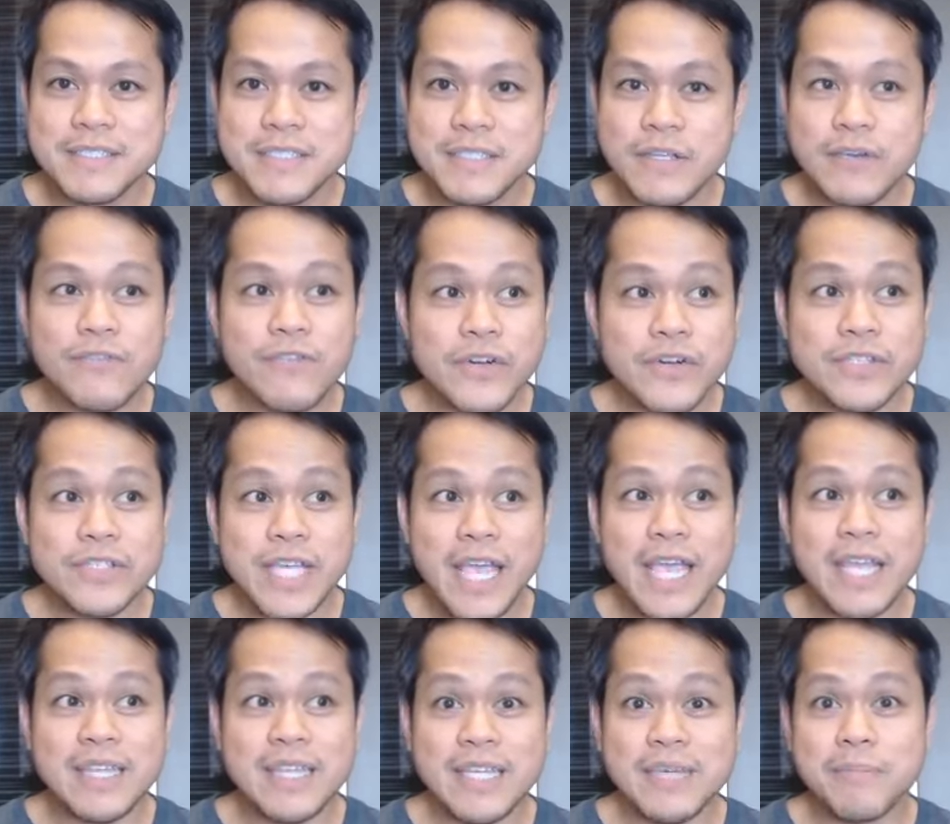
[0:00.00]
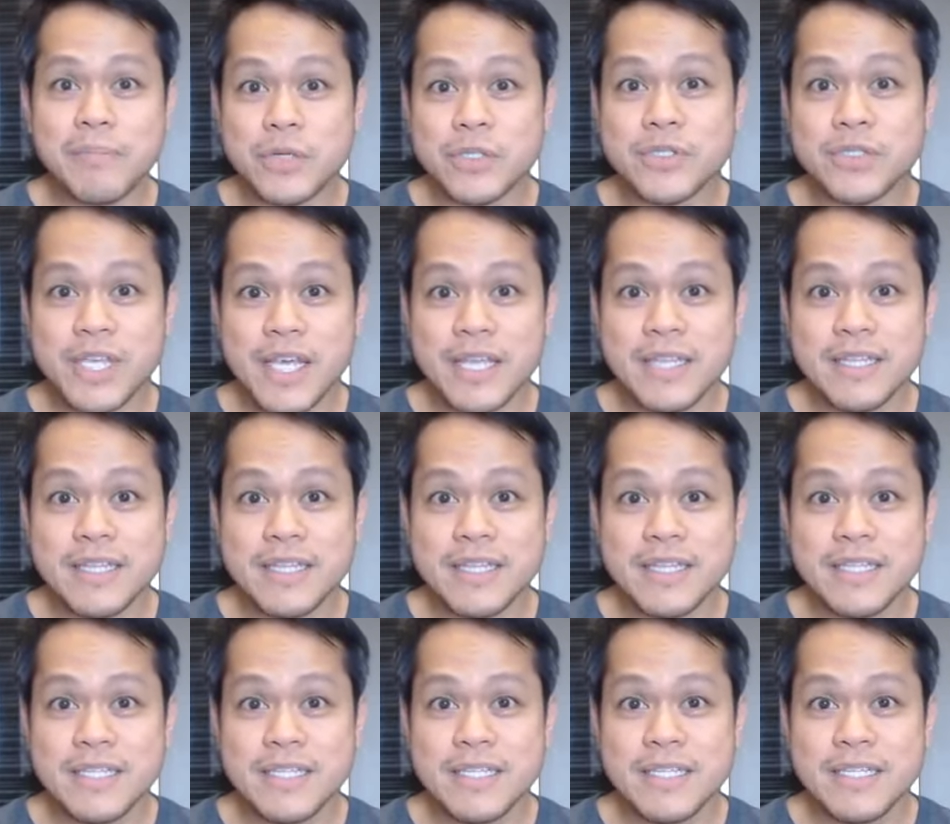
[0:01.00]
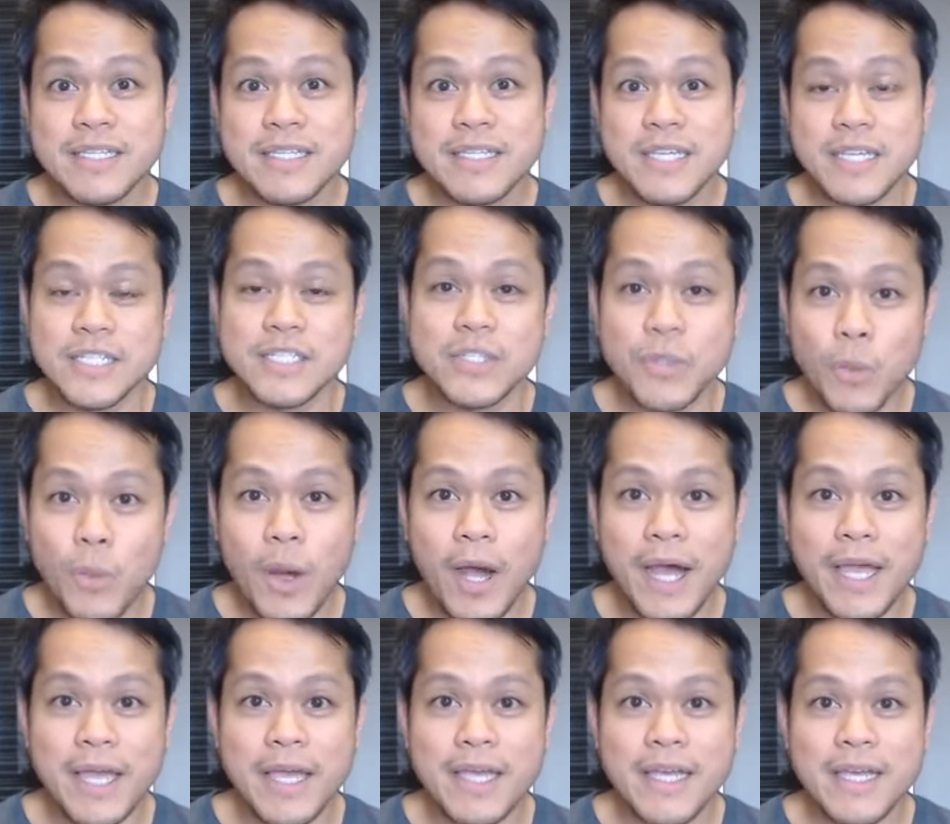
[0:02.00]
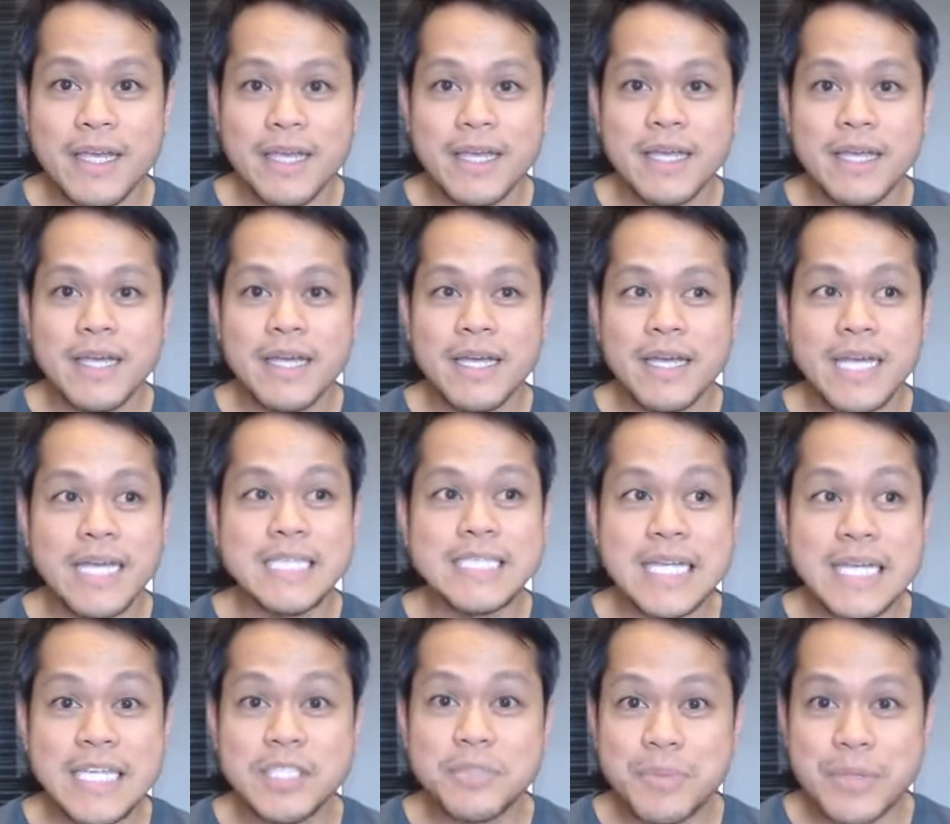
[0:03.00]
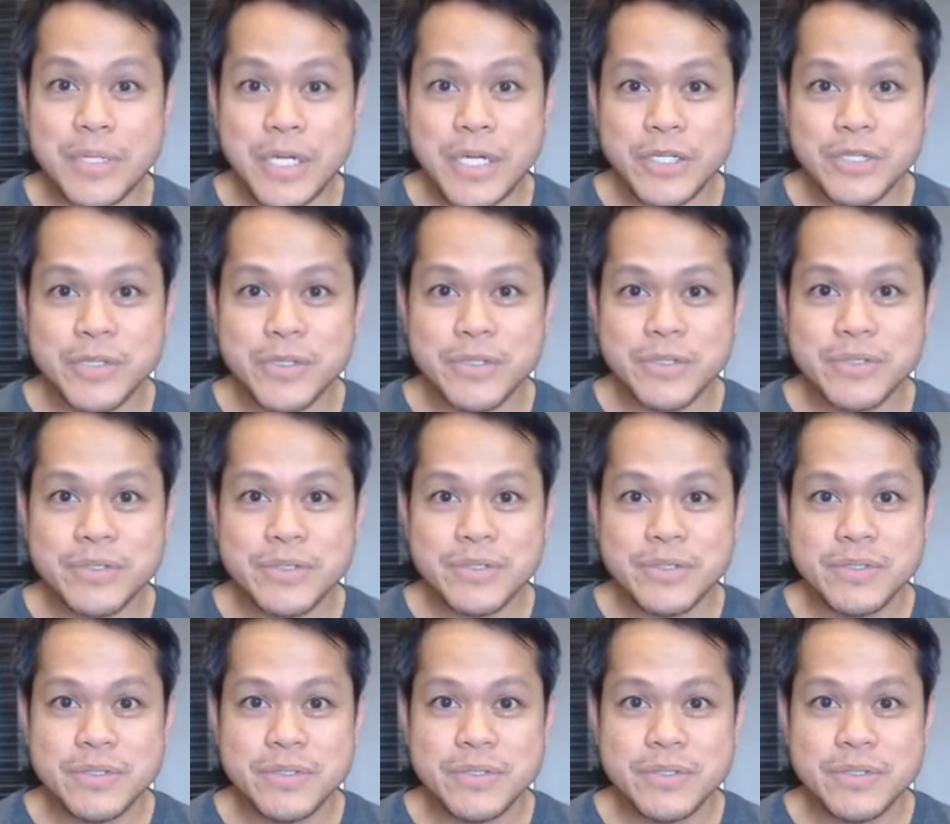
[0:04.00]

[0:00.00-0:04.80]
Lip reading: The first 80% is the why, is the inspiration.